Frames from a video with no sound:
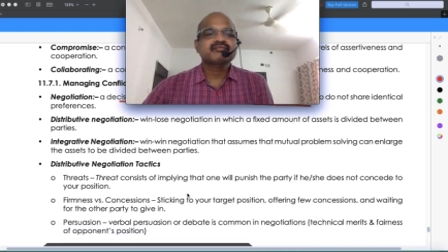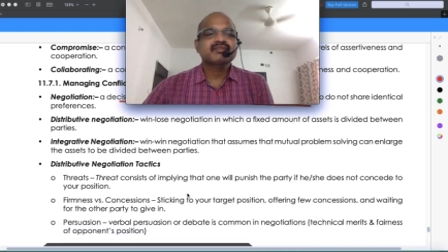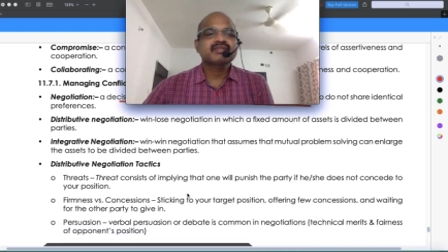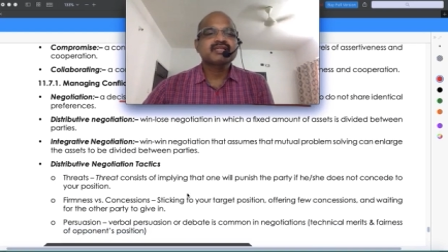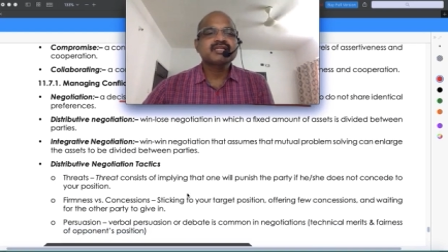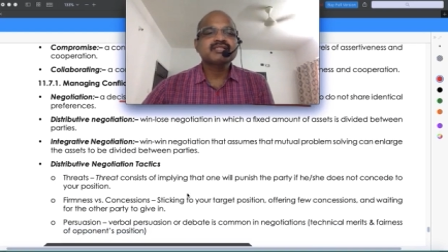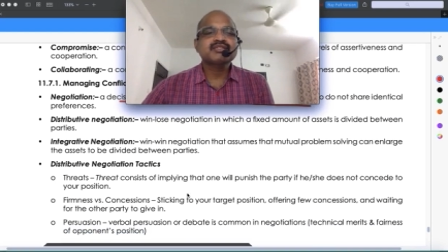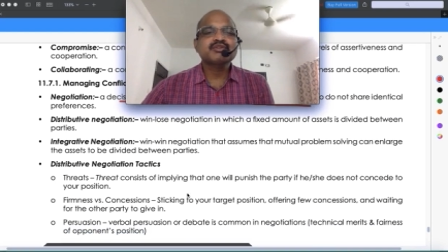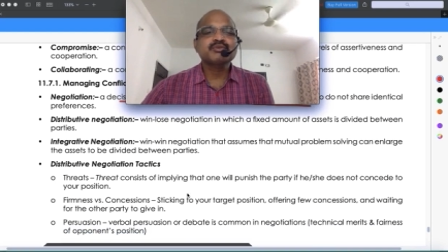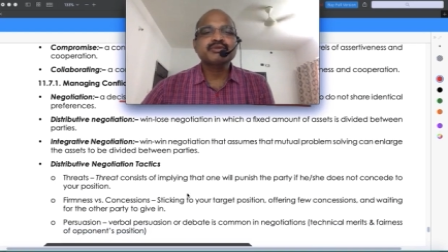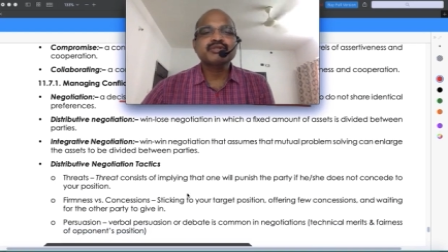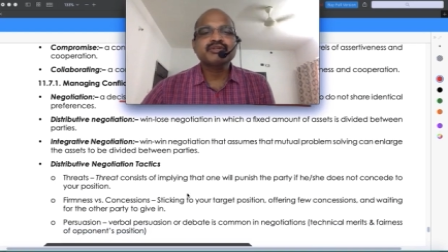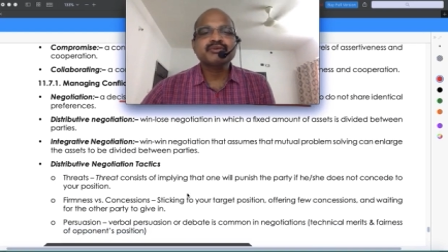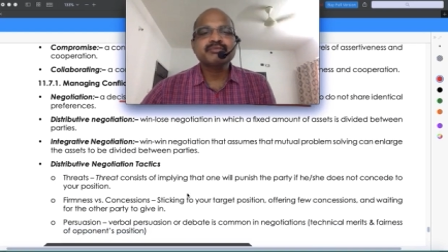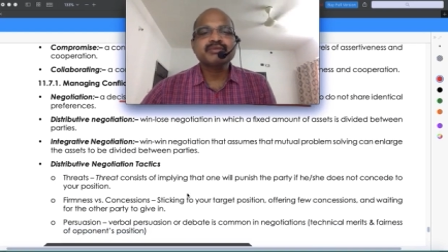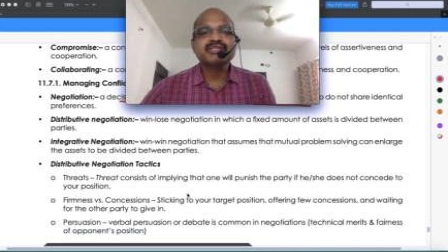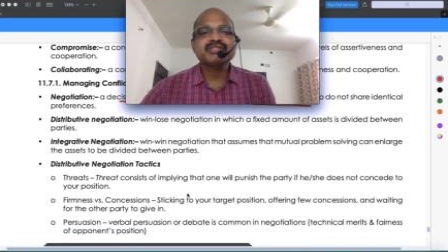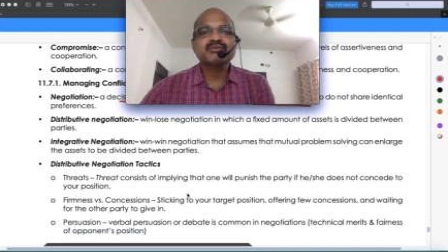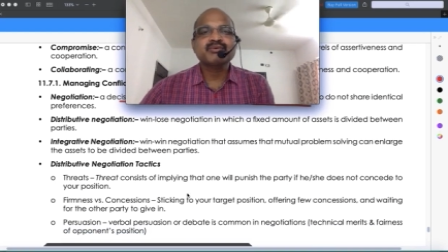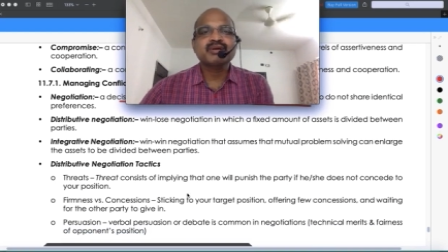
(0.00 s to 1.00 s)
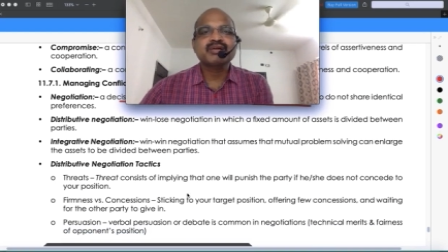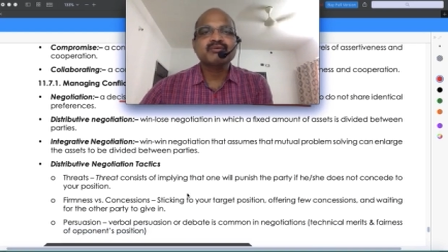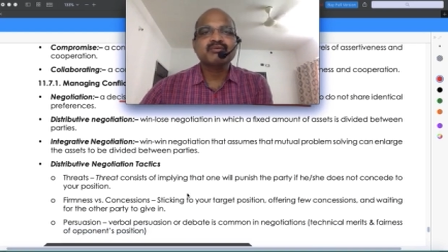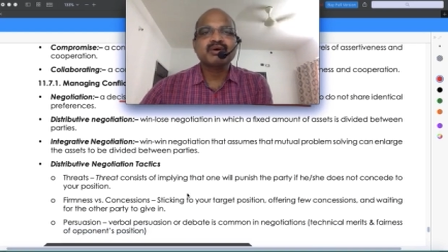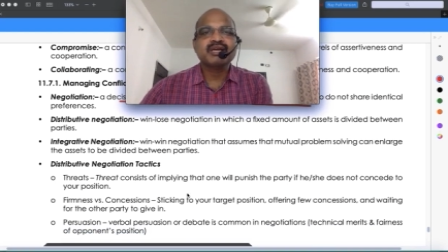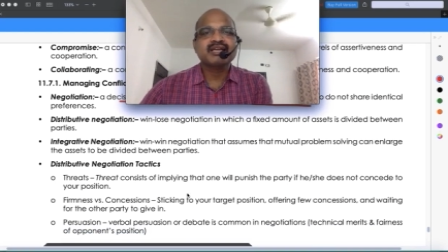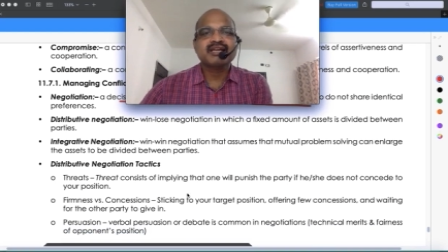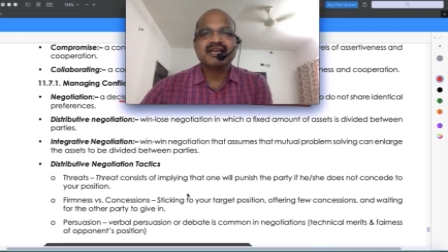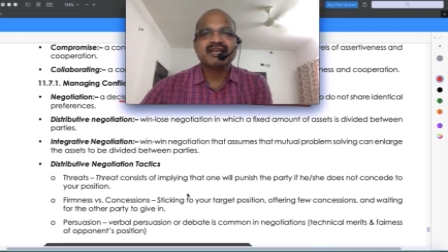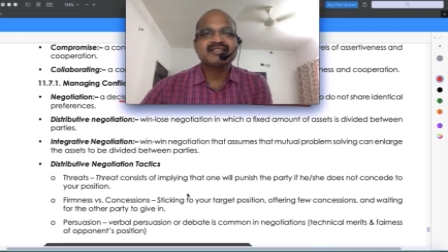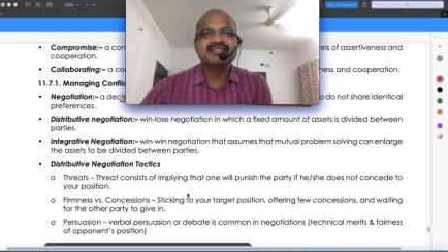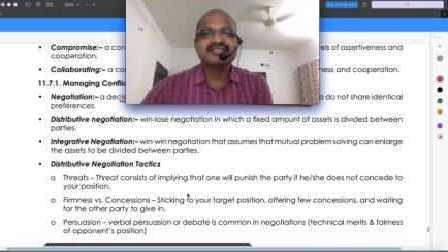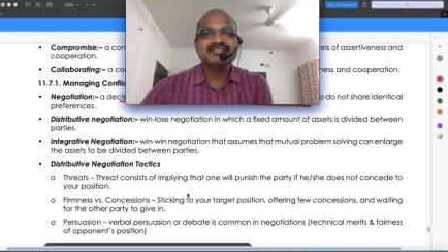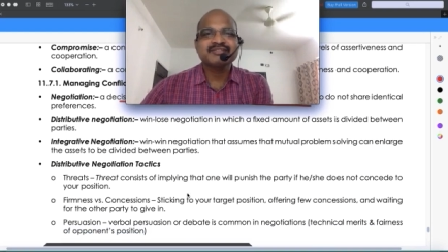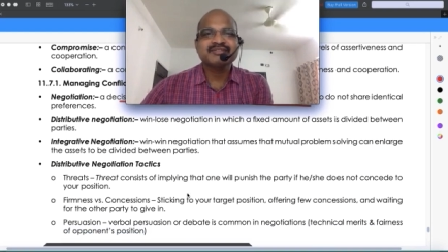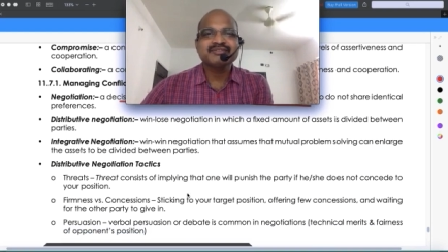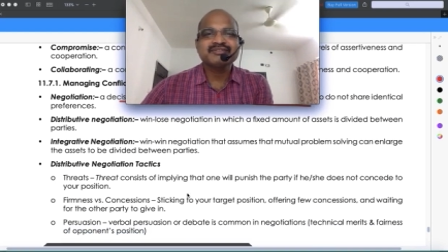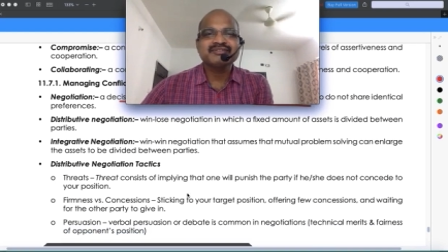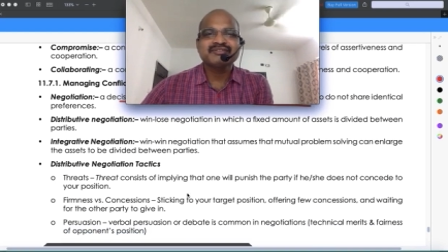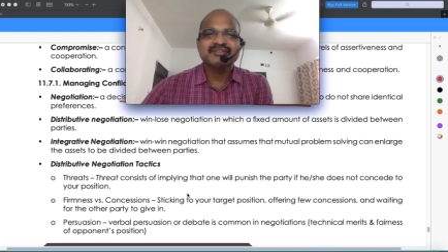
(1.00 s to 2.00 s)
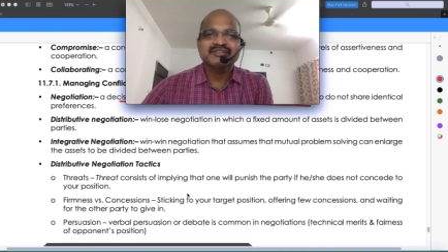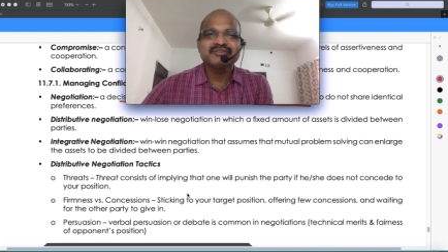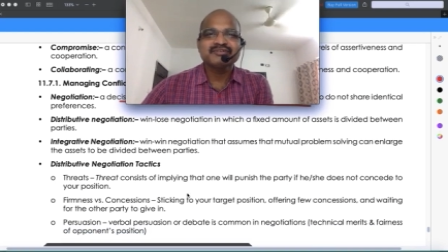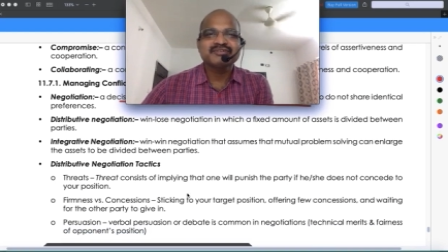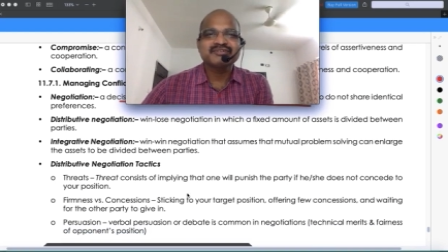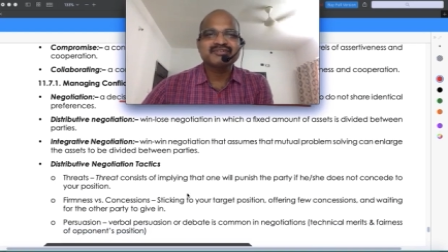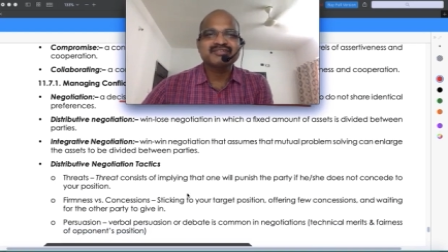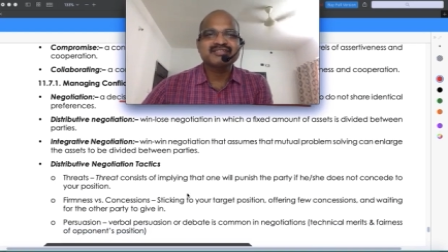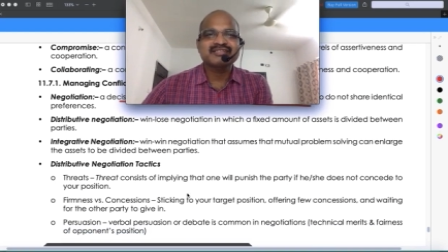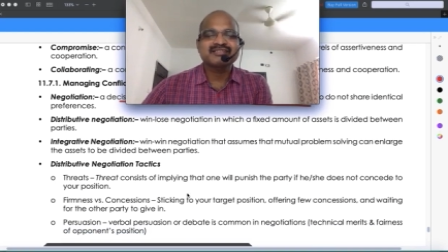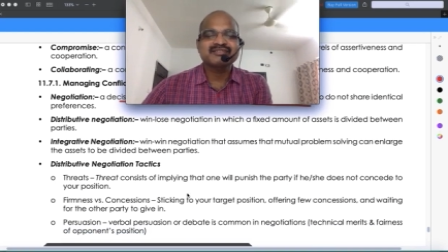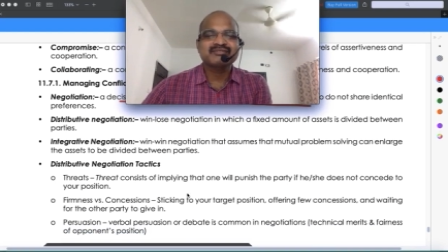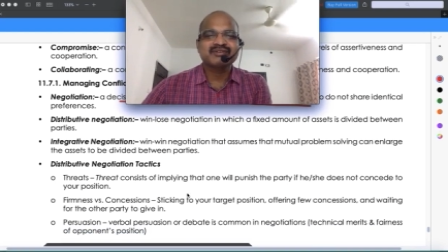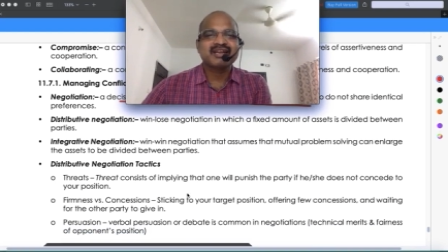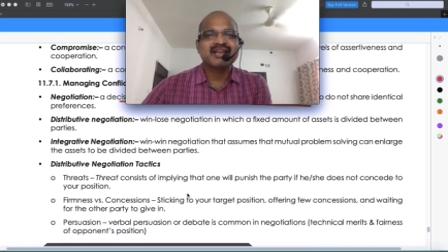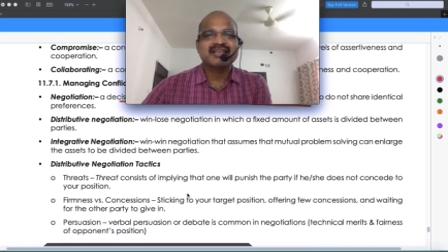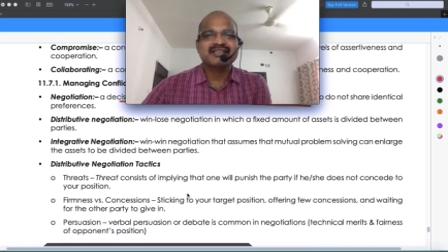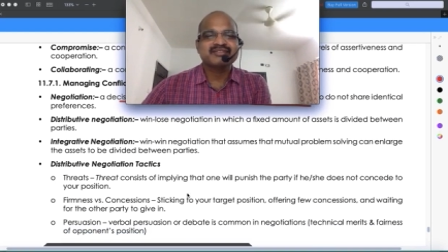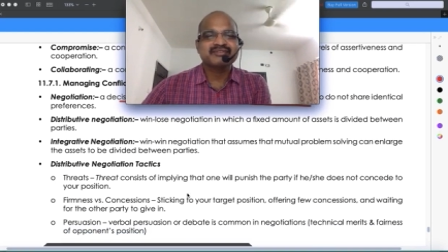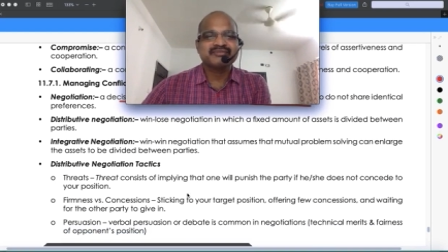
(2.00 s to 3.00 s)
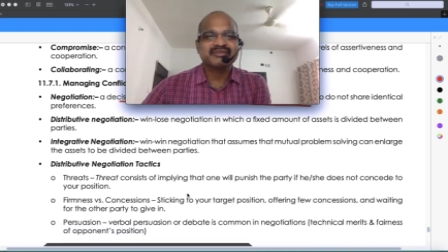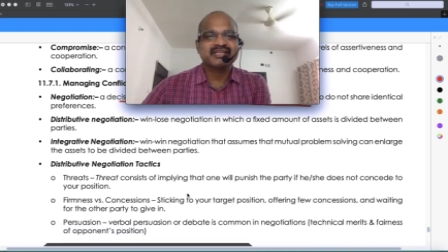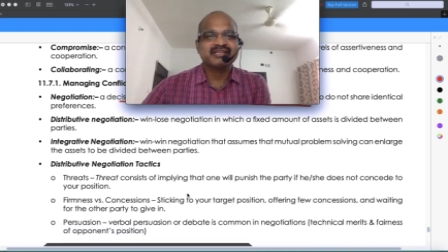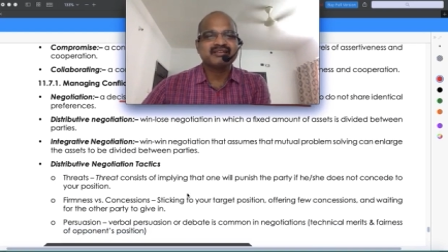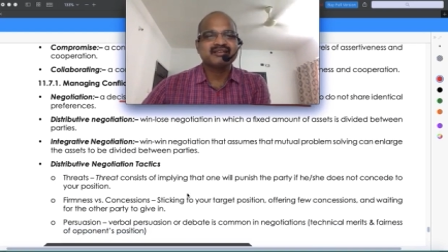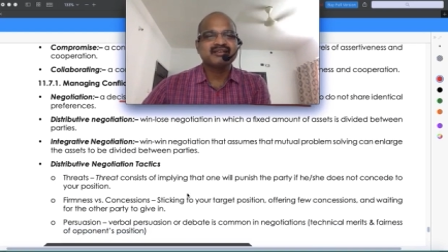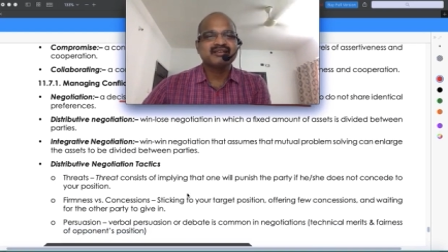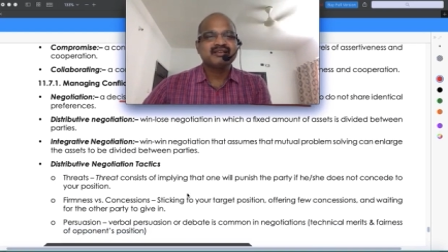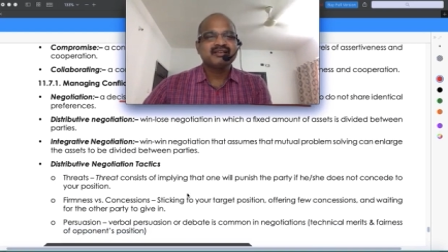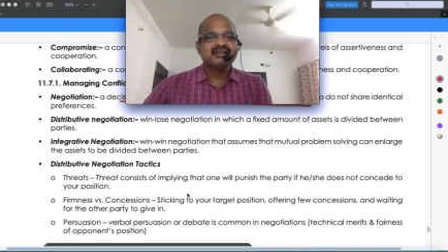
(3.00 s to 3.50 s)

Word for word: Distributive means what? One has to lose, one has to win.